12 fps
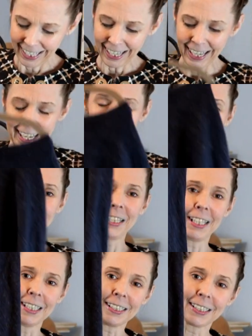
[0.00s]
I have
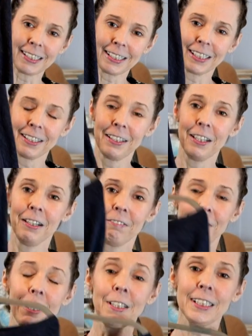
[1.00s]
this
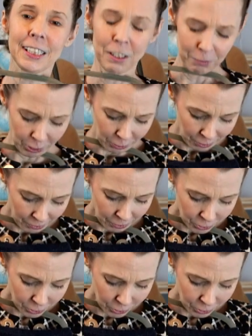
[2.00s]
very similar,